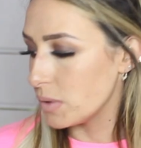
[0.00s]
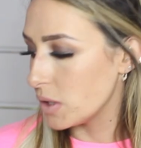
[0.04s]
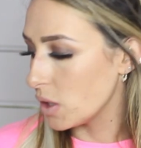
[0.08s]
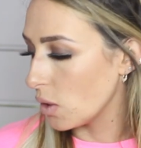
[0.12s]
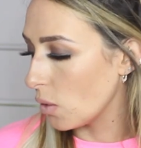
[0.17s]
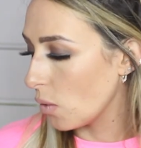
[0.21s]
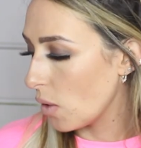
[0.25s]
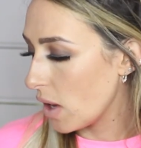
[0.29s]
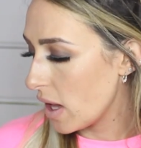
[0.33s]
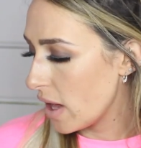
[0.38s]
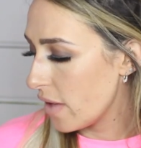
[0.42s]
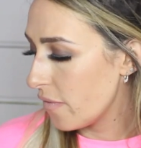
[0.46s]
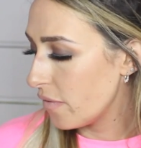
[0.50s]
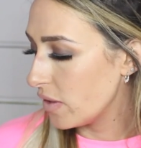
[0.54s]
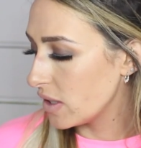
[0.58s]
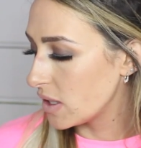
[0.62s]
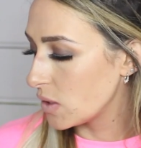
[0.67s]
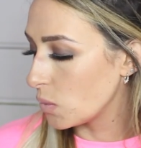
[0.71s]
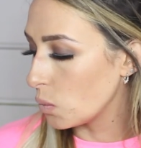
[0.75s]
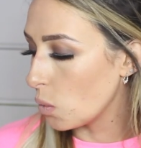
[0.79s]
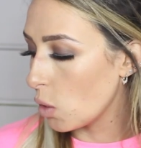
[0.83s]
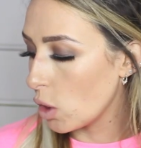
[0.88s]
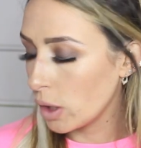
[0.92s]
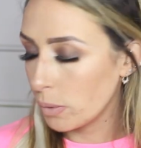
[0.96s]
So if
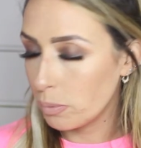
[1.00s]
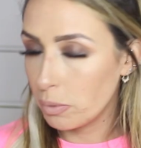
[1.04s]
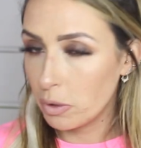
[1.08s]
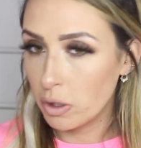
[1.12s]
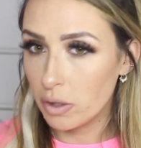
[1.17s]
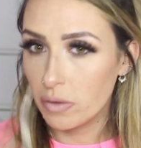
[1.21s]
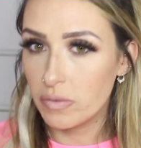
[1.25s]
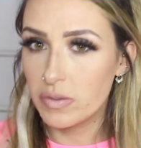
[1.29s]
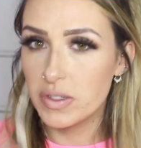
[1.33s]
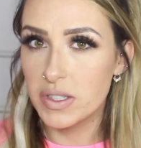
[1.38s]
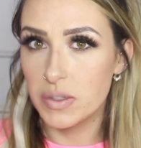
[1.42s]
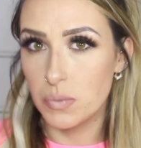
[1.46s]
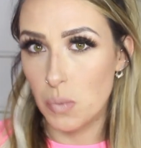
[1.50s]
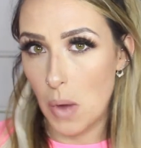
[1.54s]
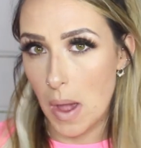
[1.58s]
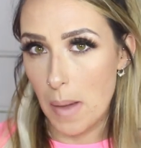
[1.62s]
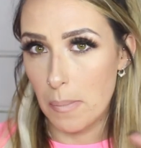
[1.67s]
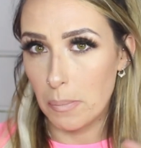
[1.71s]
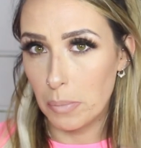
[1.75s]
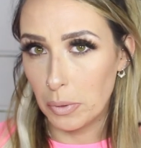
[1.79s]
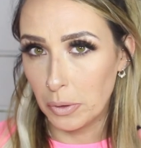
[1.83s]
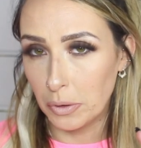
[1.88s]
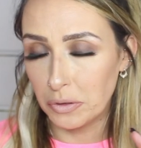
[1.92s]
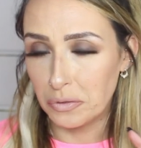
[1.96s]
it's waterproof,
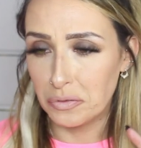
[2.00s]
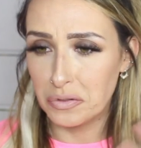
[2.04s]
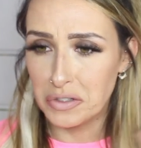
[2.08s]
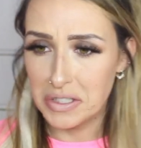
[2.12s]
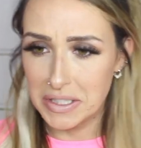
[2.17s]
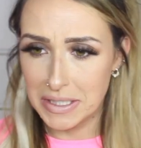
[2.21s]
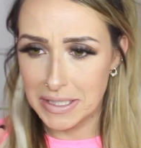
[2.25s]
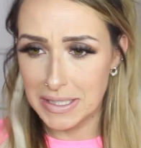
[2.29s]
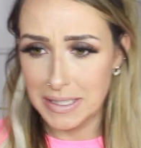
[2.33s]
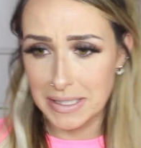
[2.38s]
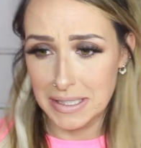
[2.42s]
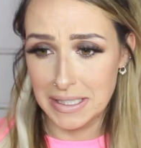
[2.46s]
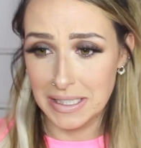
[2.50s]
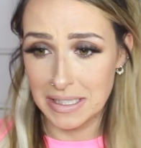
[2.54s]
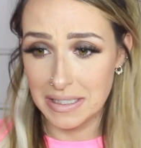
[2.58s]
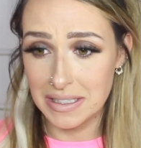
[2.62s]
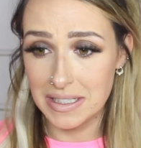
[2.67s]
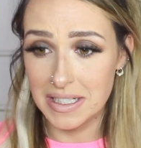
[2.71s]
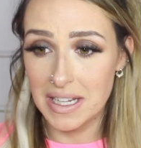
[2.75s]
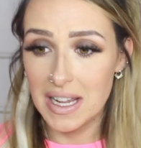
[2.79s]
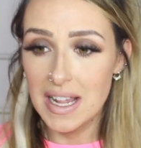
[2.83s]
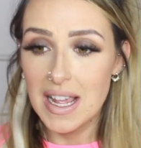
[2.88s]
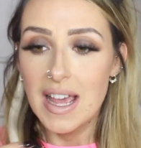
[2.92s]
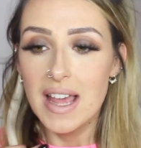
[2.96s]
sweatproof,
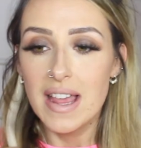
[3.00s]
resistant,